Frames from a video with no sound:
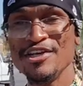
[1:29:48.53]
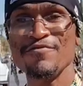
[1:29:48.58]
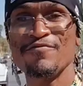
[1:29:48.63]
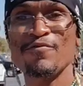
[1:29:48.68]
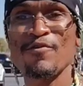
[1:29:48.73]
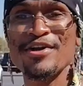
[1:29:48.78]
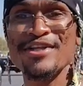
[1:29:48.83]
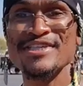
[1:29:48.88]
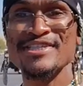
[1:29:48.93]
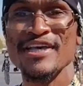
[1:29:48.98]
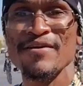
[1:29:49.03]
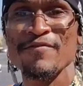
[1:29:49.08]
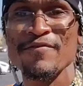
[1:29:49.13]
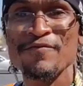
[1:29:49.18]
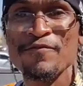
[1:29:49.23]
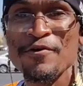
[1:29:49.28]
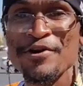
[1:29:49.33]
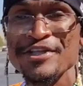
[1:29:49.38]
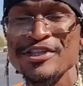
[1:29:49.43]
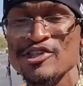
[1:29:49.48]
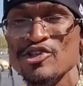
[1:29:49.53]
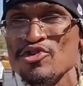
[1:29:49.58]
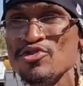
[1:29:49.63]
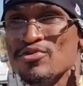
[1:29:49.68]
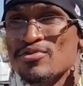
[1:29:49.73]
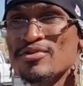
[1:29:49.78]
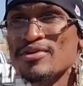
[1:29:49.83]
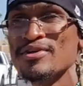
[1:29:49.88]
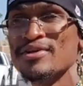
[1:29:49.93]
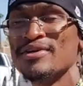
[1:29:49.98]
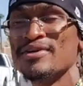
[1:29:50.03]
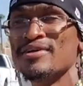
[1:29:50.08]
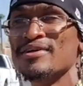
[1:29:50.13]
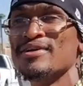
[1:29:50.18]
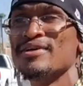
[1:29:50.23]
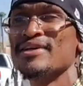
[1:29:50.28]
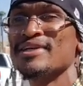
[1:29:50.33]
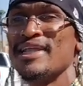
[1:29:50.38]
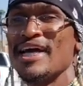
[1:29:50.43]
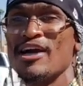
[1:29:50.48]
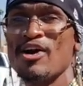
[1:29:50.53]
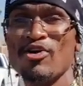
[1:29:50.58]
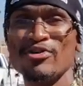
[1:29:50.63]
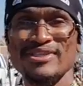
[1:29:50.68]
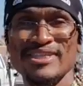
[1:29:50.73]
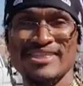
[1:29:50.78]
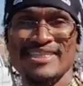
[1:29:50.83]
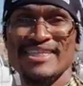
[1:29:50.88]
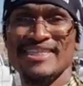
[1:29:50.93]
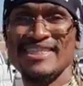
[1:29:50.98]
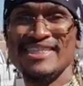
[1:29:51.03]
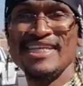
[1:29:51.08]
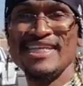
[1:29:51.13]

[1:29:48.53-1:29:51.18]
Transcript: G4742, that goes into